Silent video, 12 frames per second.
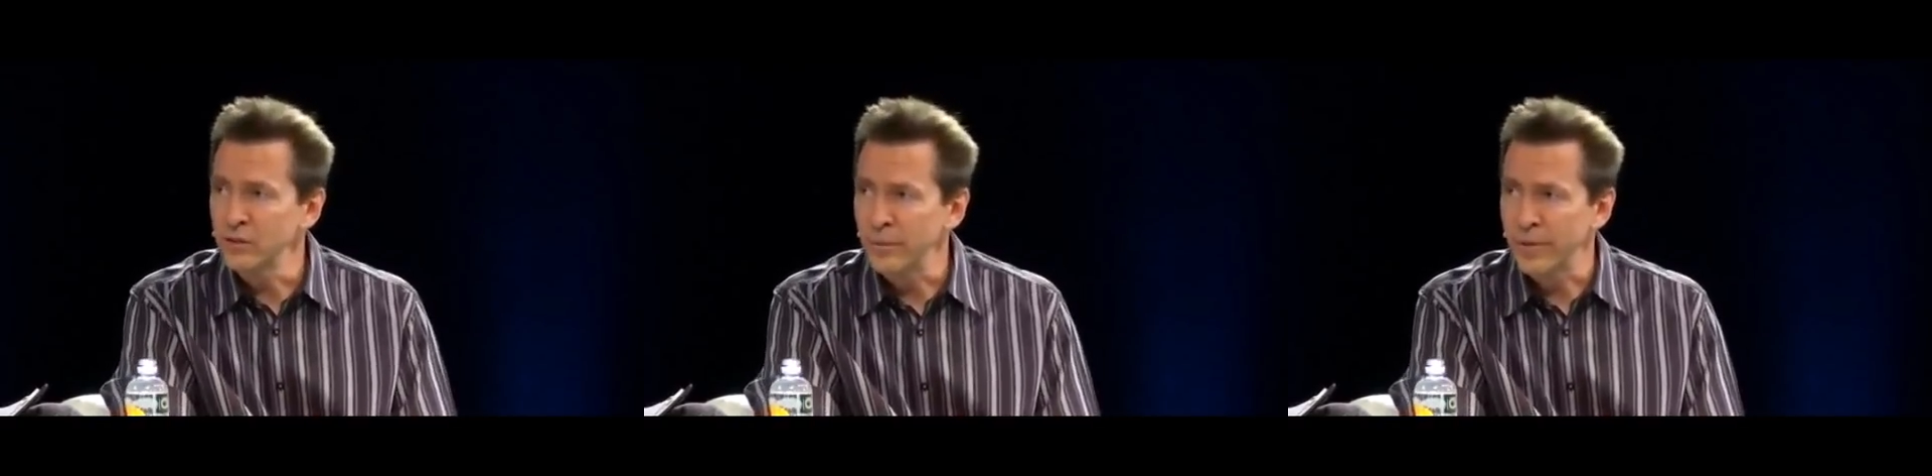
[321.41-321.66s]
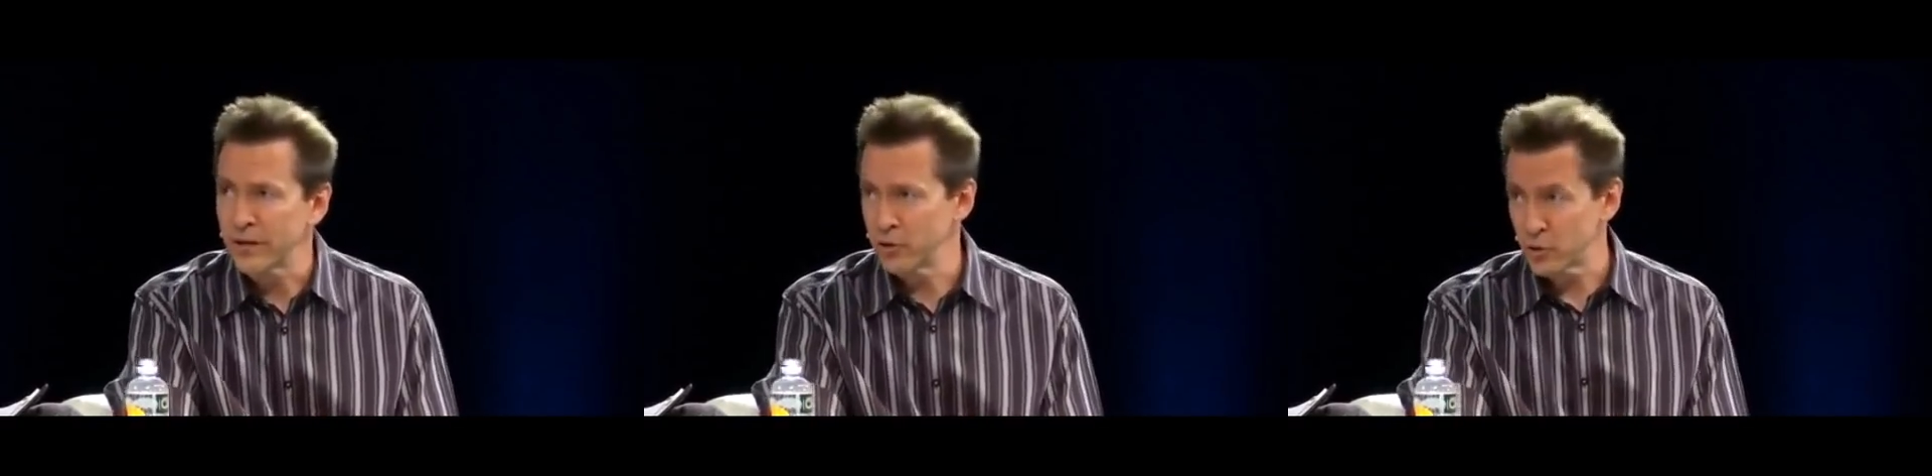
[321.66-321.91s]
I mean,
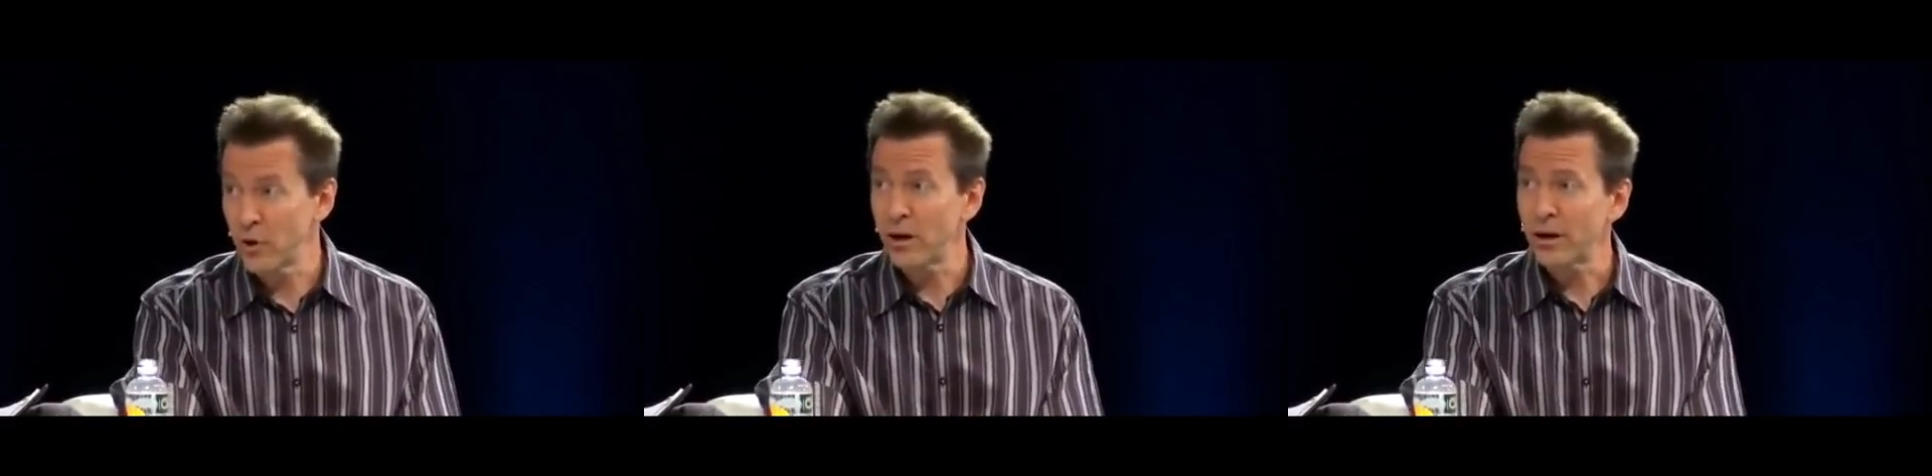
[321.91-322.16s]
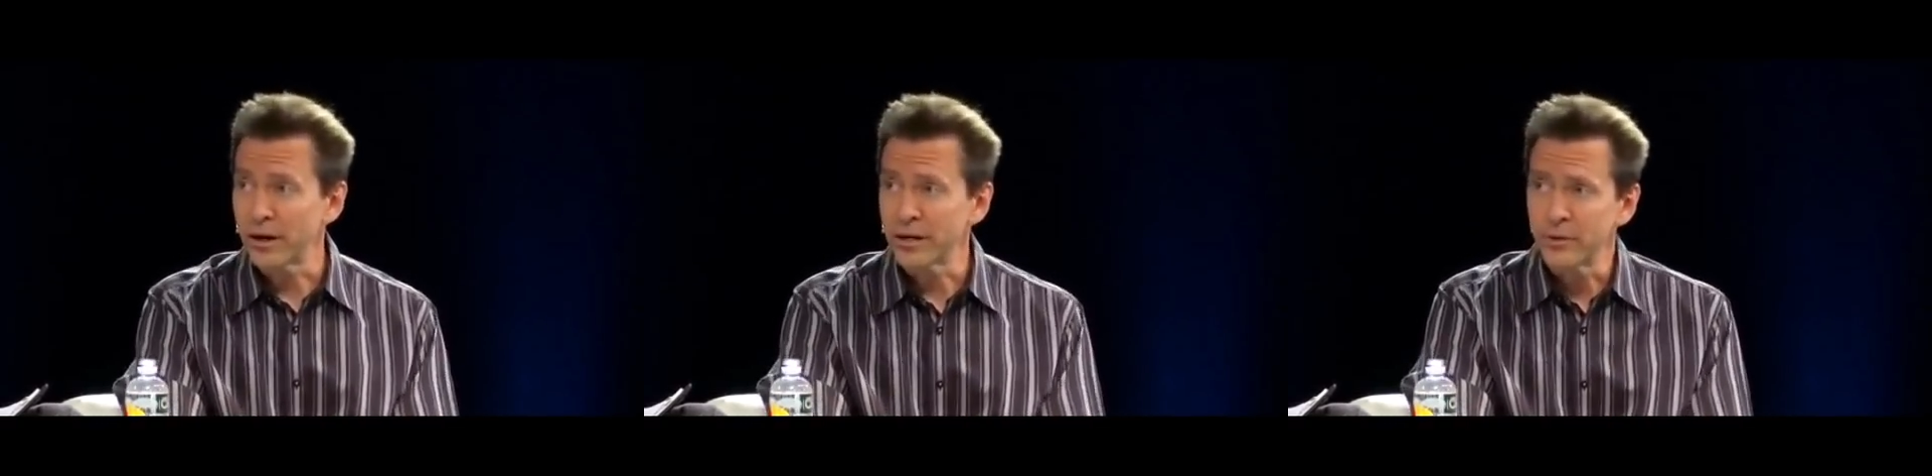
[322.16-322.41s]
I can
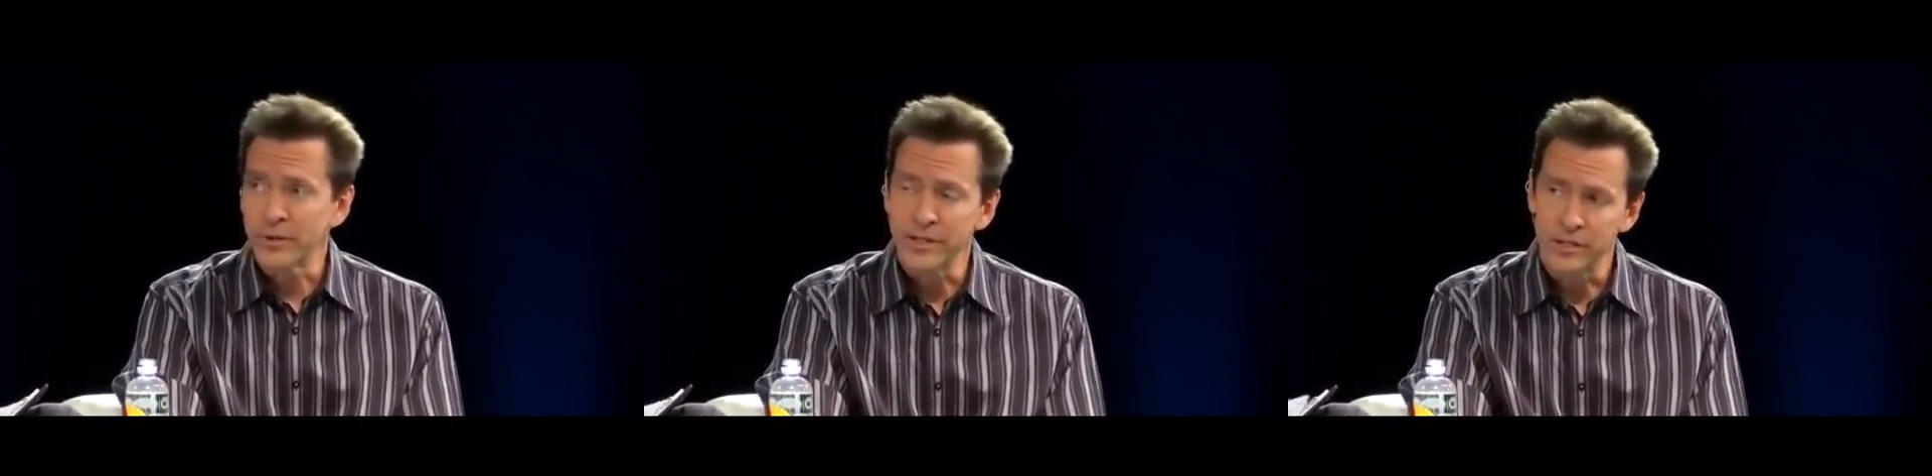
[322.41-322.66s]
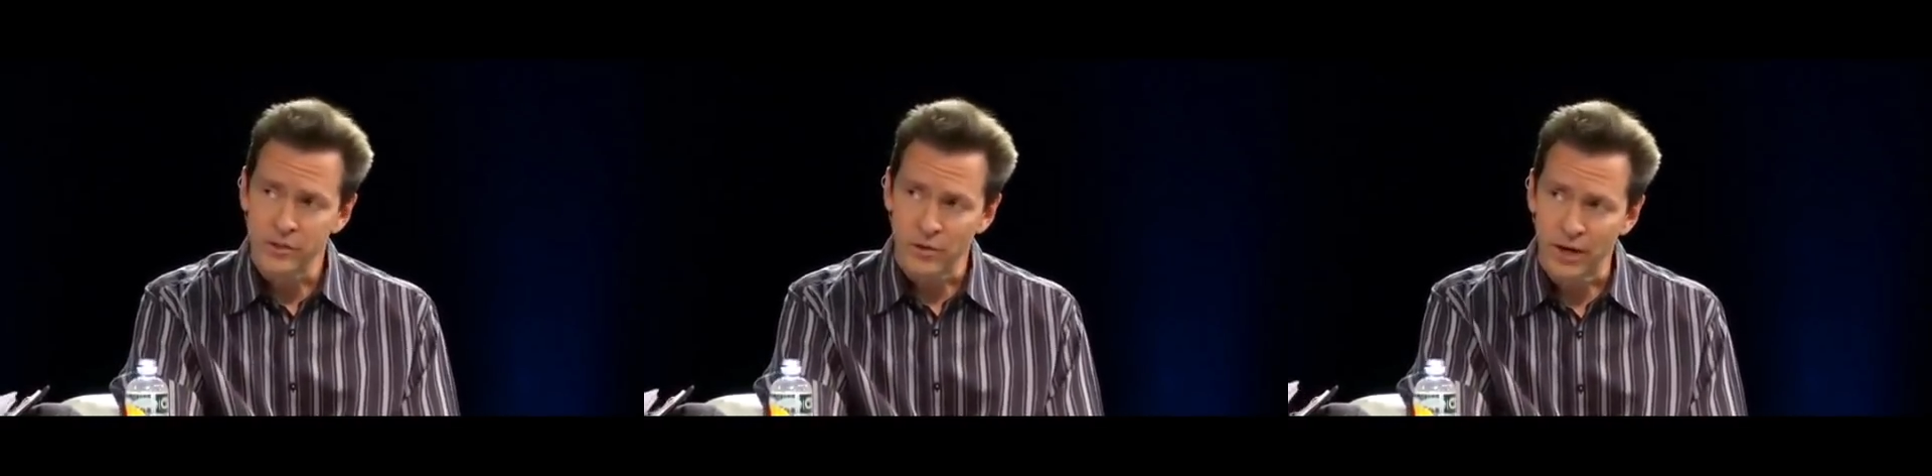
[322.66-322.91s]
try. Do I need
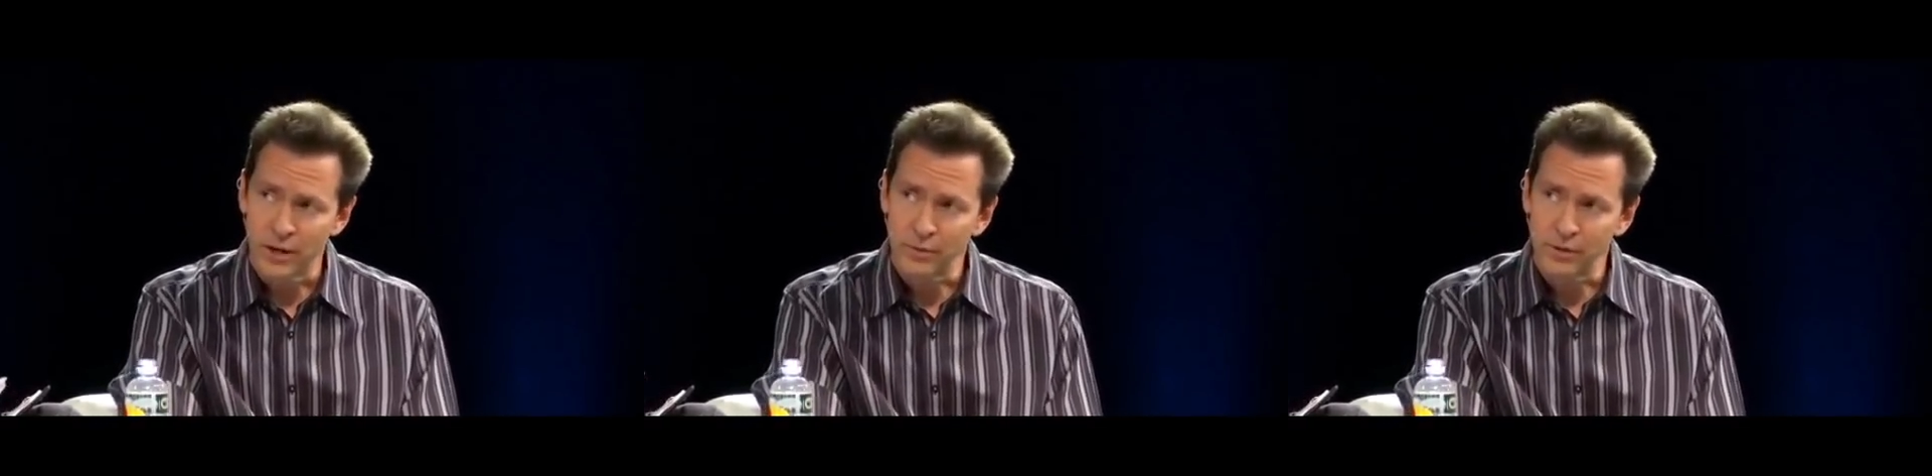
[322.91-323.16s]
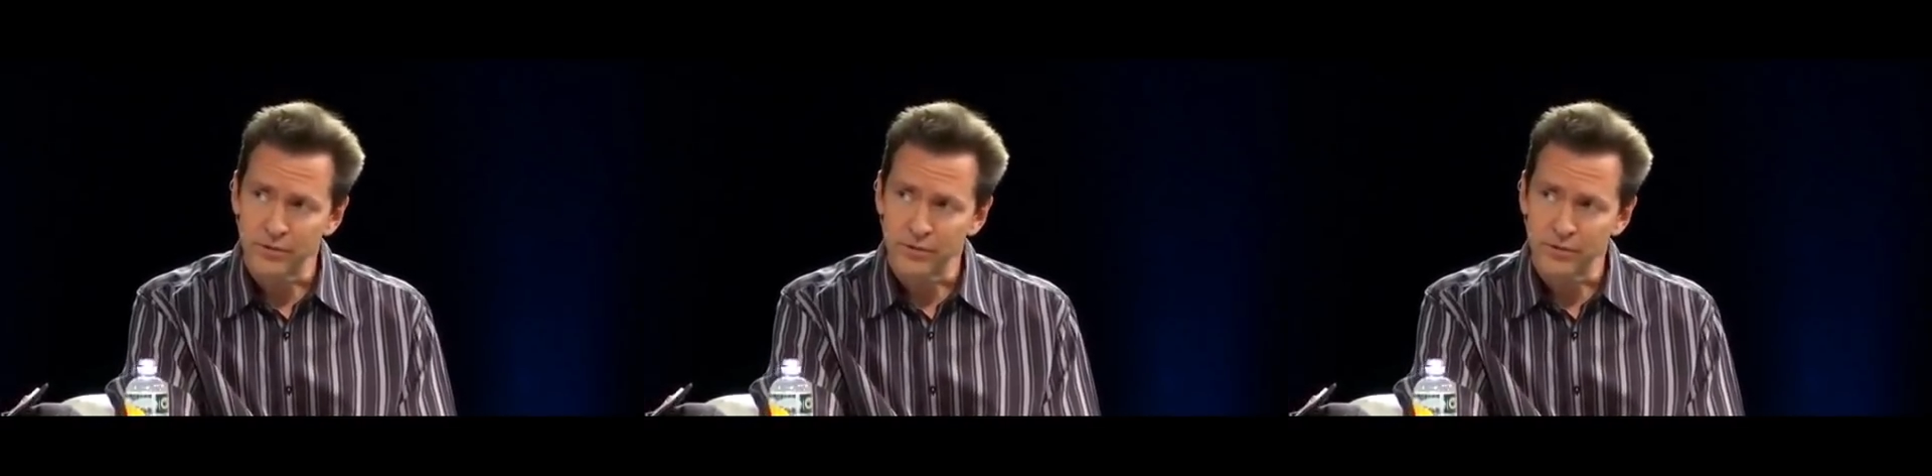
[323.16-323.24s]
to try to believe